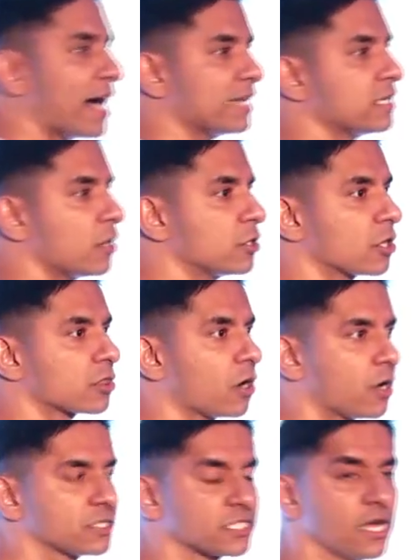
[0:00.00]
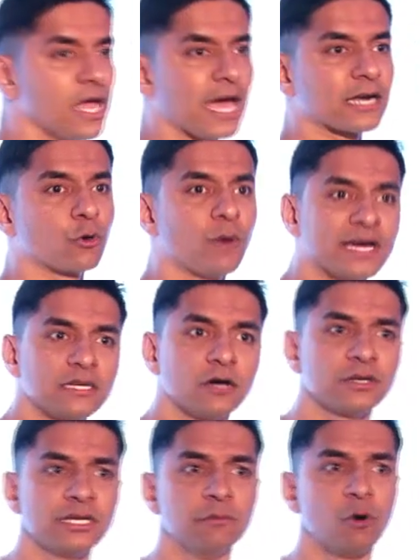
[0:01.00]
down your thoughts, and quiet
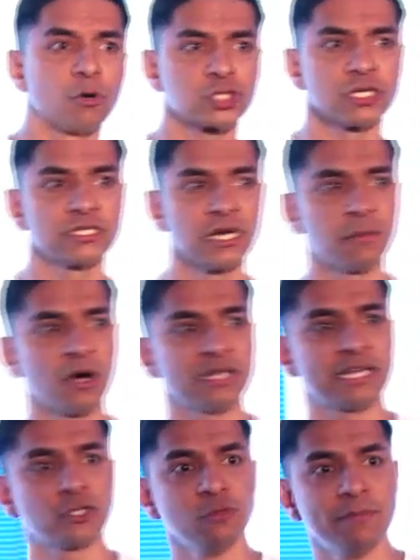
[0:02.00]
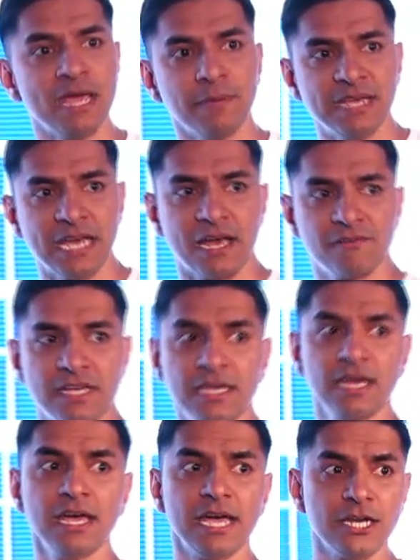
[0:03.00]
down the emotional turmoil that you may be having
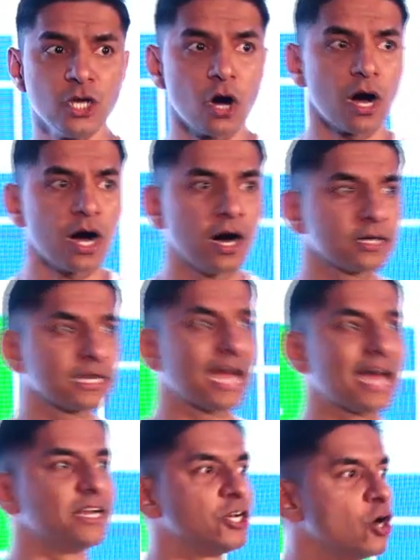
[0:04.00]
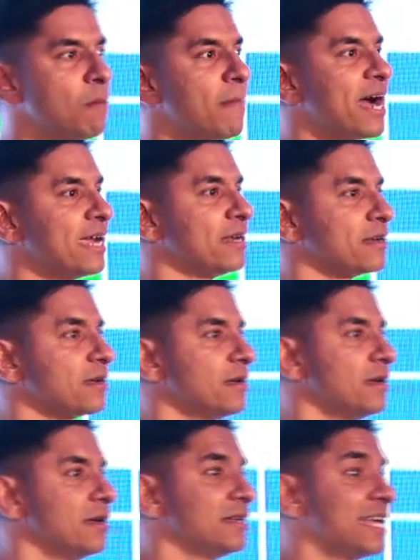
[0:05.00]
in your heart and in your mind?
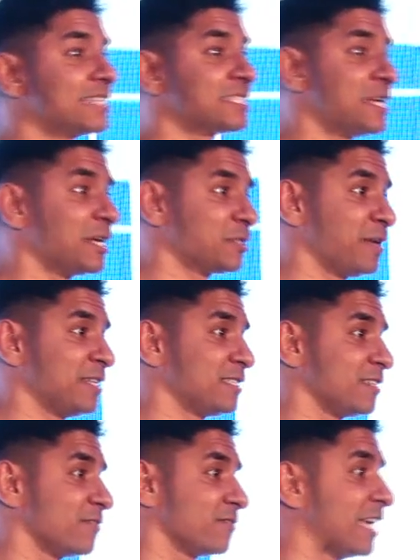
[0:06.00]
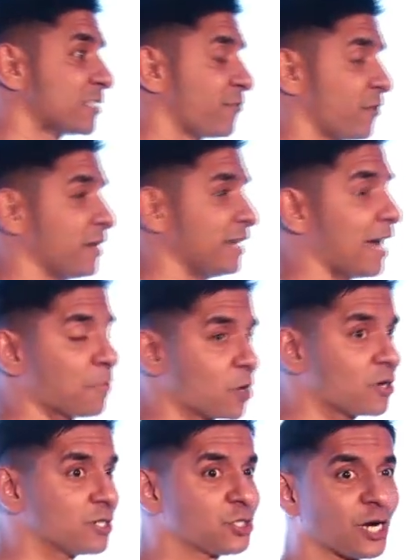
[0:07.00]
That's inexpensive. That's free. I'm not
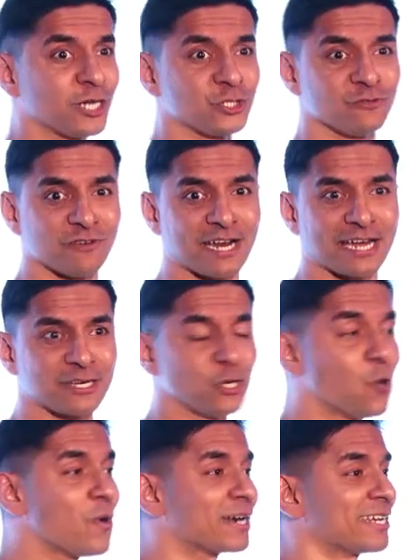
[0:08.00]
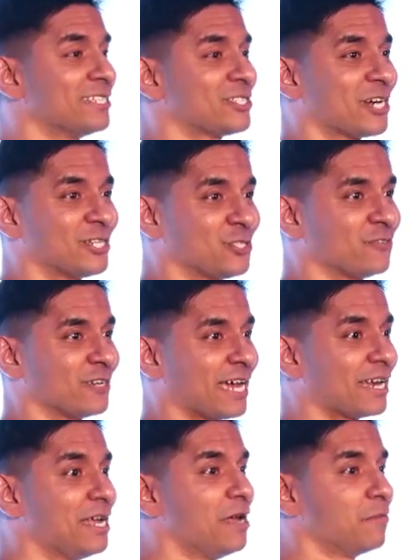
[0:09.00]
going to charge you for that. No one can charge you for
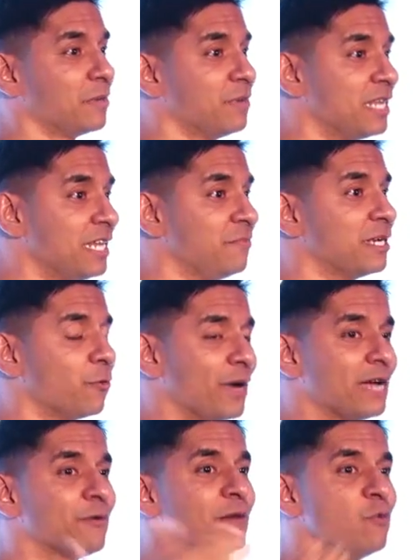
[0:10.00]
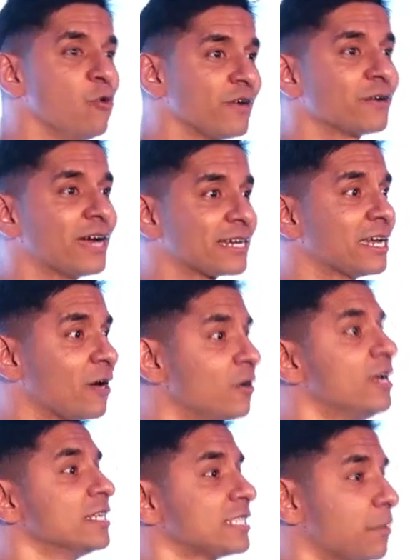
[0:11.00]
that. But believe me, the way we're moving right now,
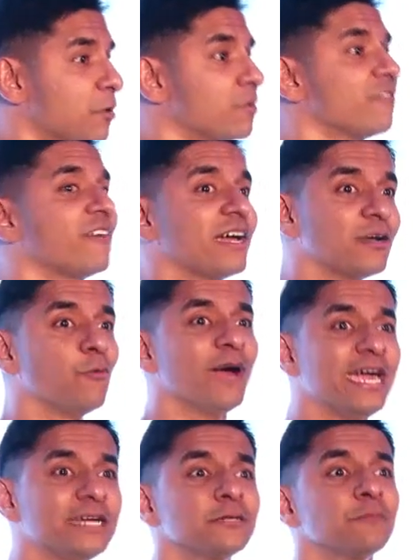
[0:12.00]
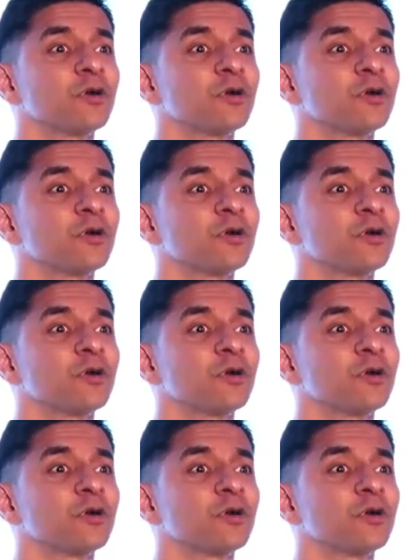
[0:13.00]
someone will find a way to put a